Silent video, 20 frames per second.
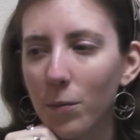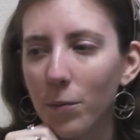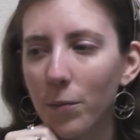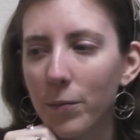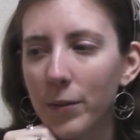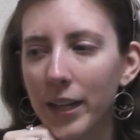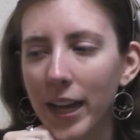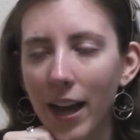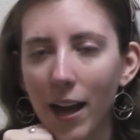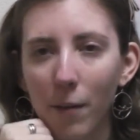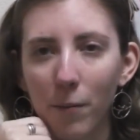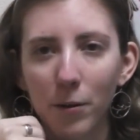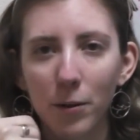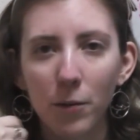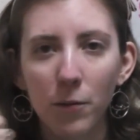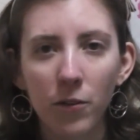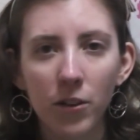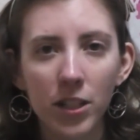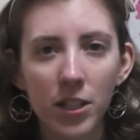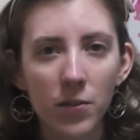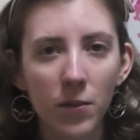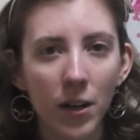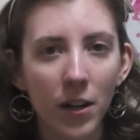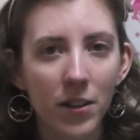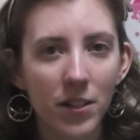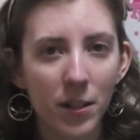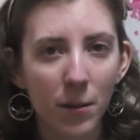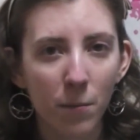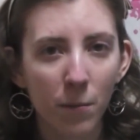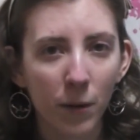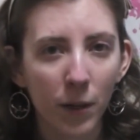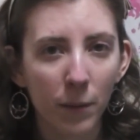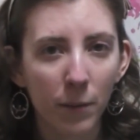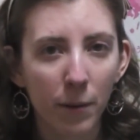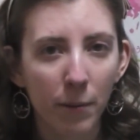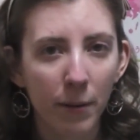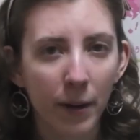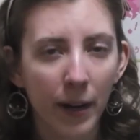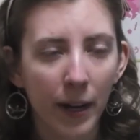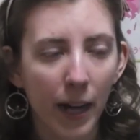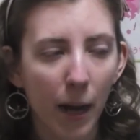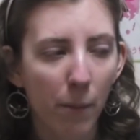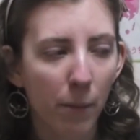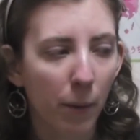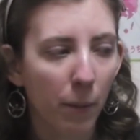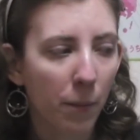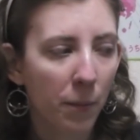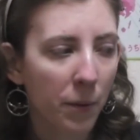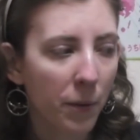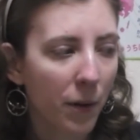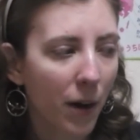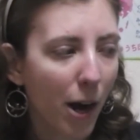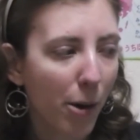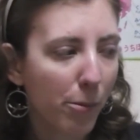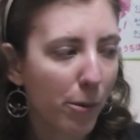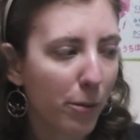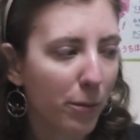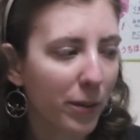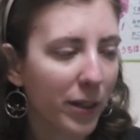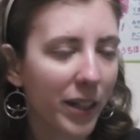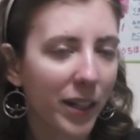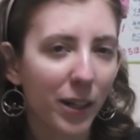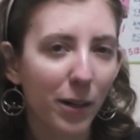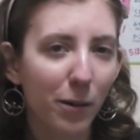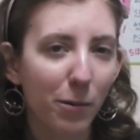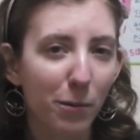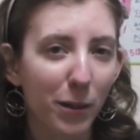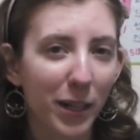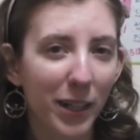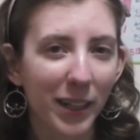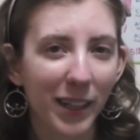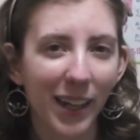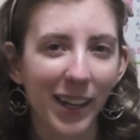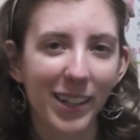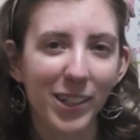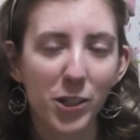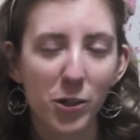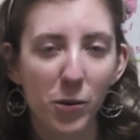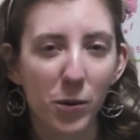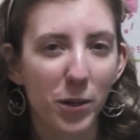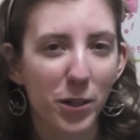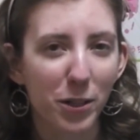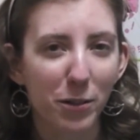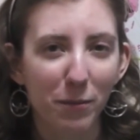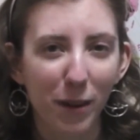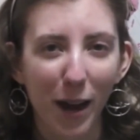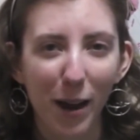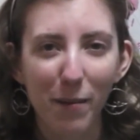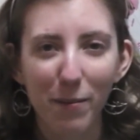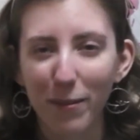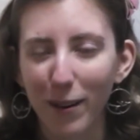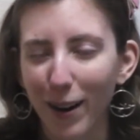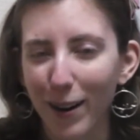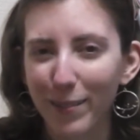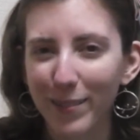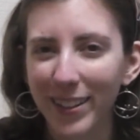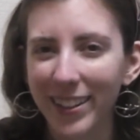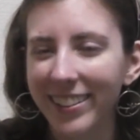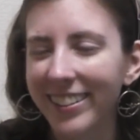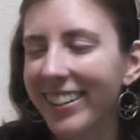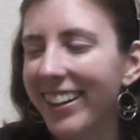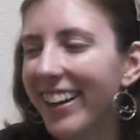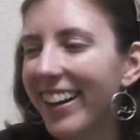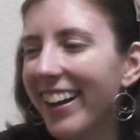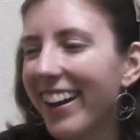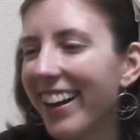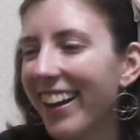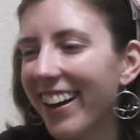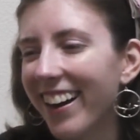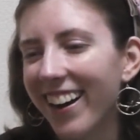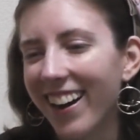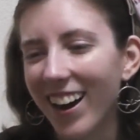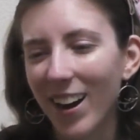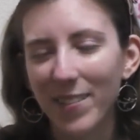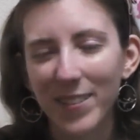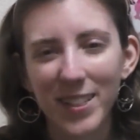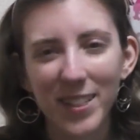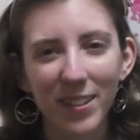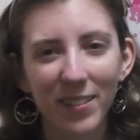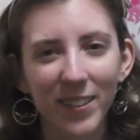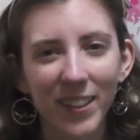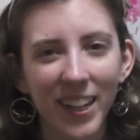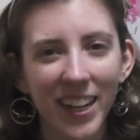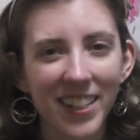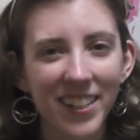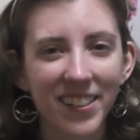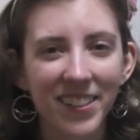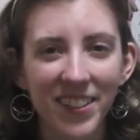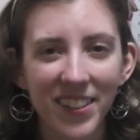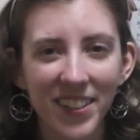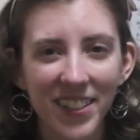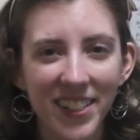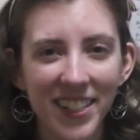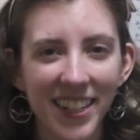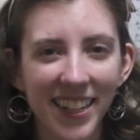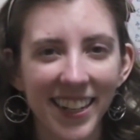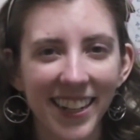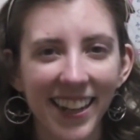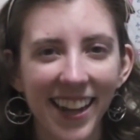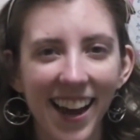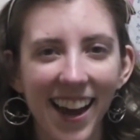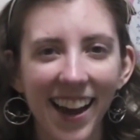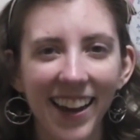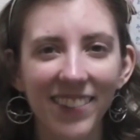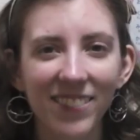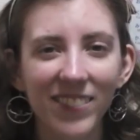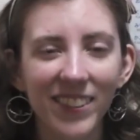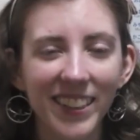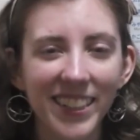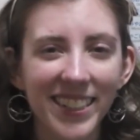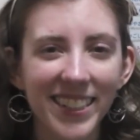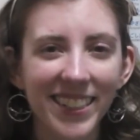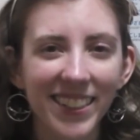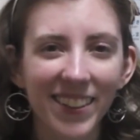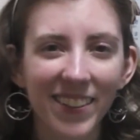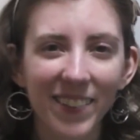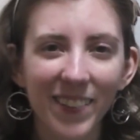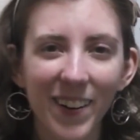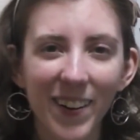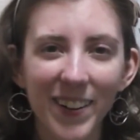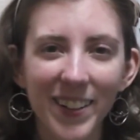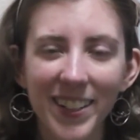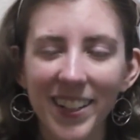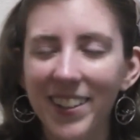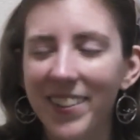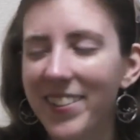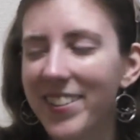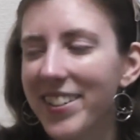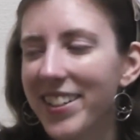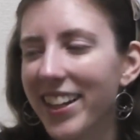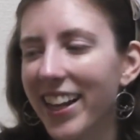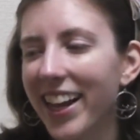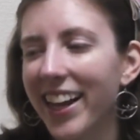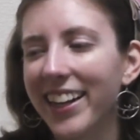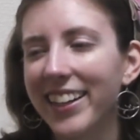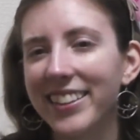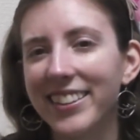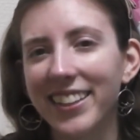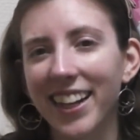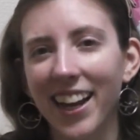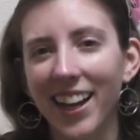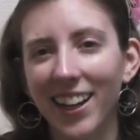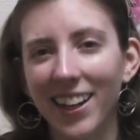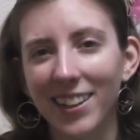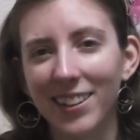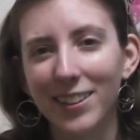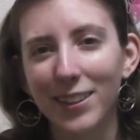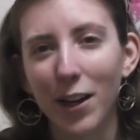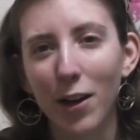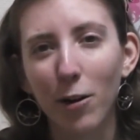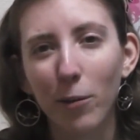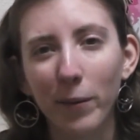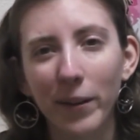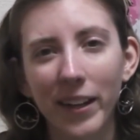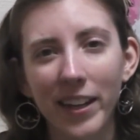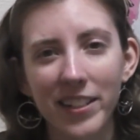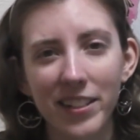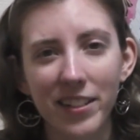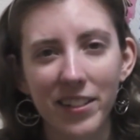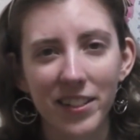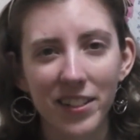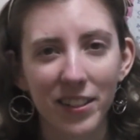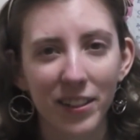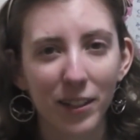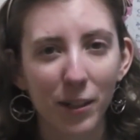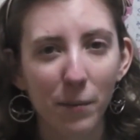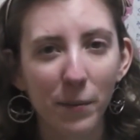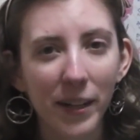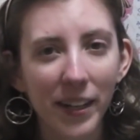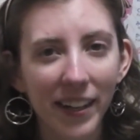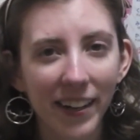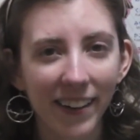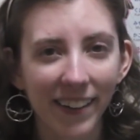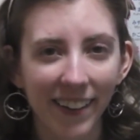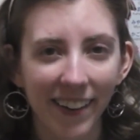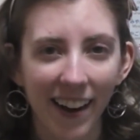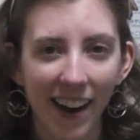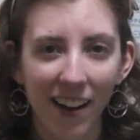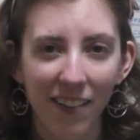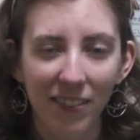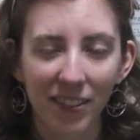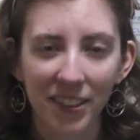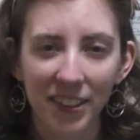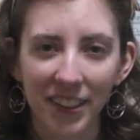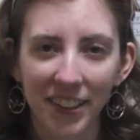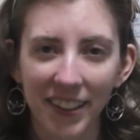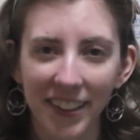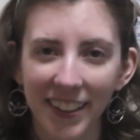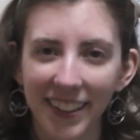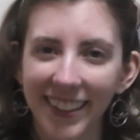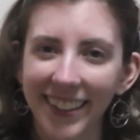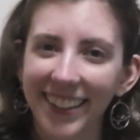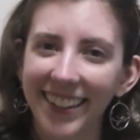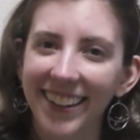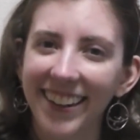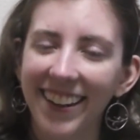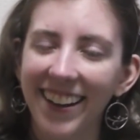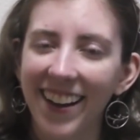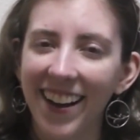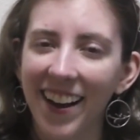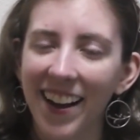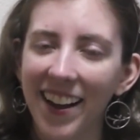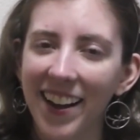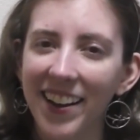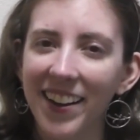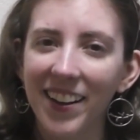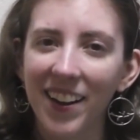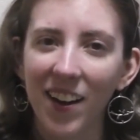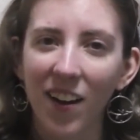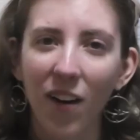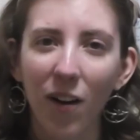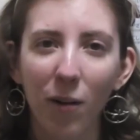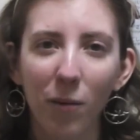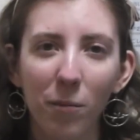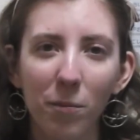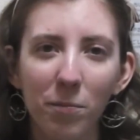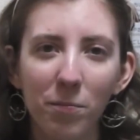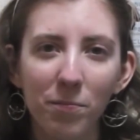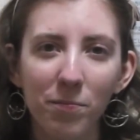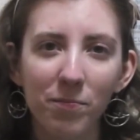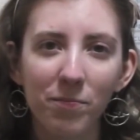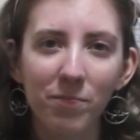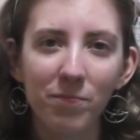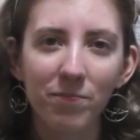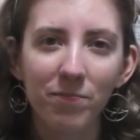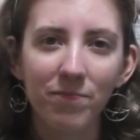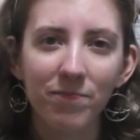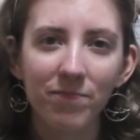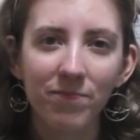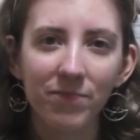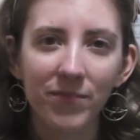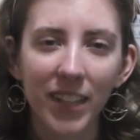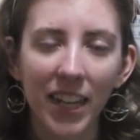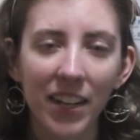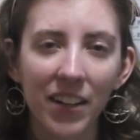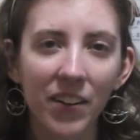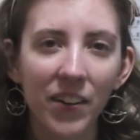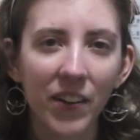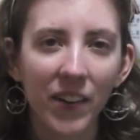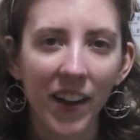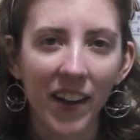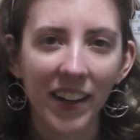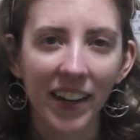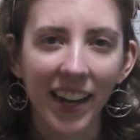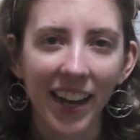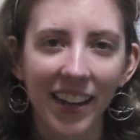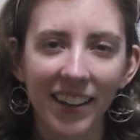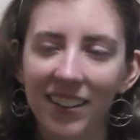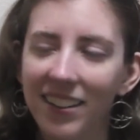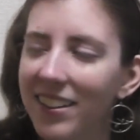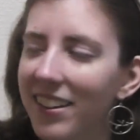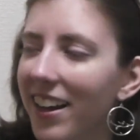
yeah, but the first videos I'm going to be putting up are probably going to be like tours of my apartment. So if you guys are interested in that, please look forward to those things, and I hope you guys are still going to be here after I get internet again.